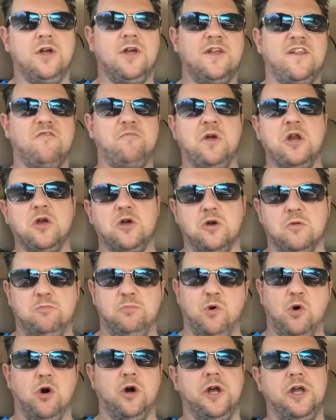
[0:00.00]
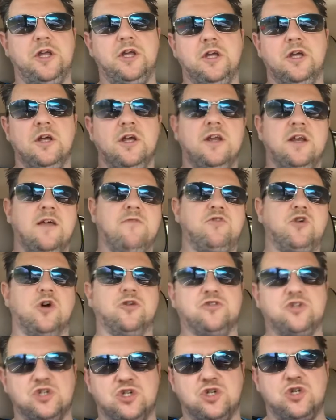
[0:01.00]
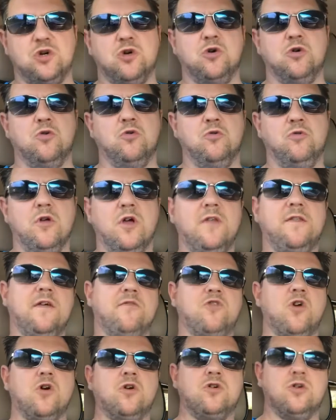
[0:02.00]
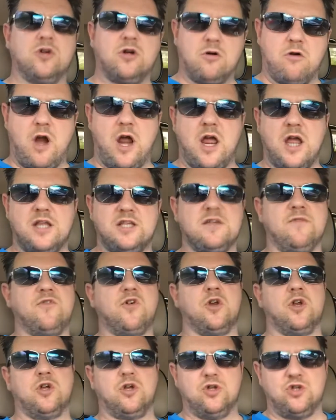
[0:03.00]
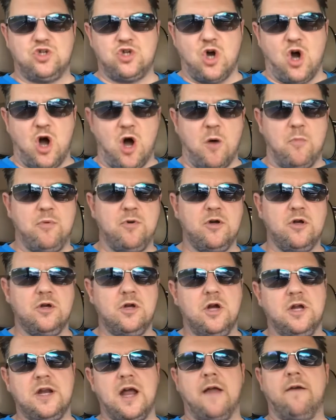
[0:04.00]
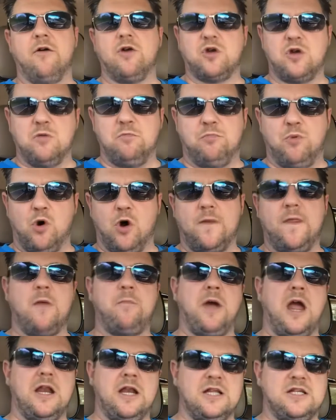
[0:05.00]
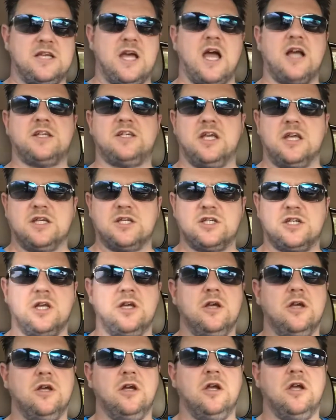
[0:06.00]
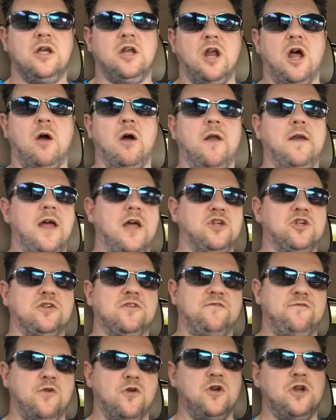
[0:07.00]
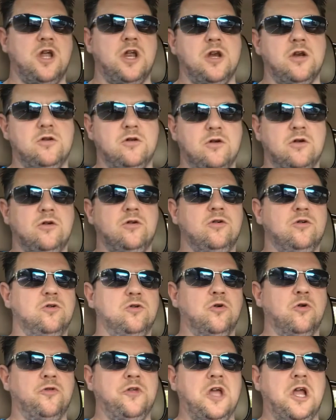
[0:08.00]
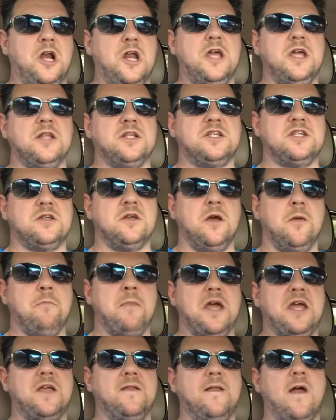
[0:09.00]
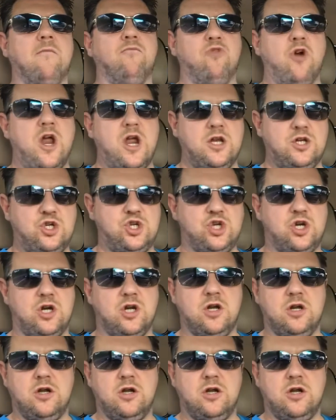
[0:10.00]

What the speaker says: They've been a good boy. They've gone to school. They've got good grades. They've got a good job. Now they're a good boy and they're paying their taxes. You know, and they're just funding all the elites, making them rich.